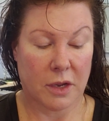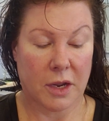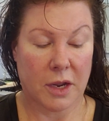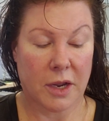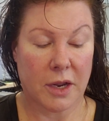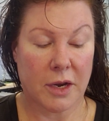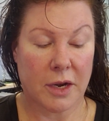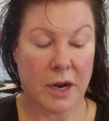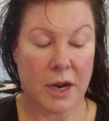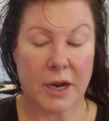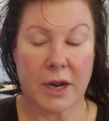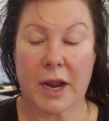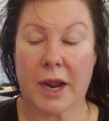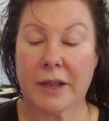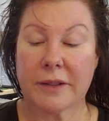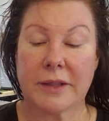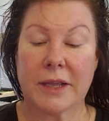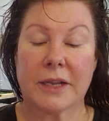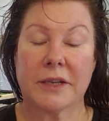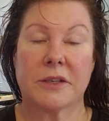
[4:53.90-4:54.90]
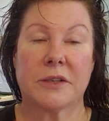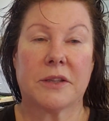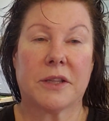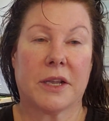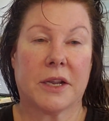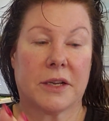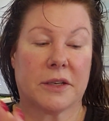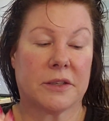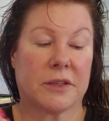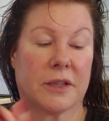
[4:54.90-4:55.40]
And I add that to
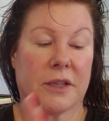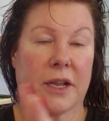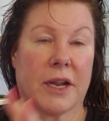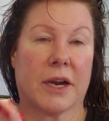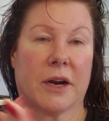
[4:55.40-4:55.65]
the ends of the